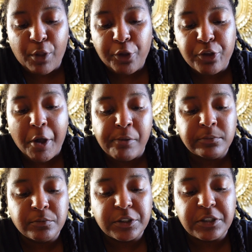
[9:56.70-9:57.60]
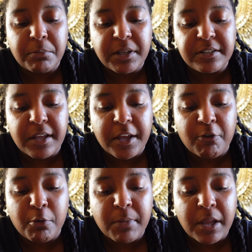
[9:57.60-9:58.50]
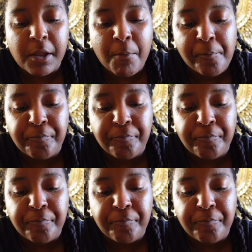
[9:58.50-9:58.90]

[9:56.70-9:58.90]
So, that's the biggest I ever been.